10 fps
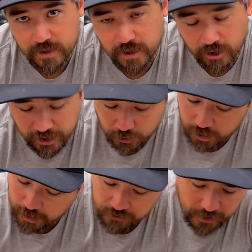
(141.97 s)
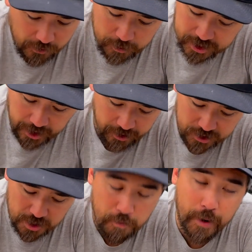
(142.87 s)
All right, one of my favorite
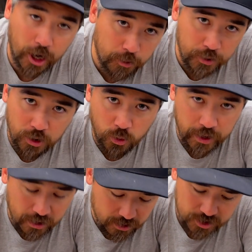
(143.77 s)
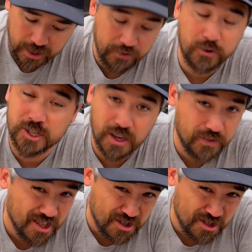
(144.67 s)
materials, Marabou quills. Okay, first off, these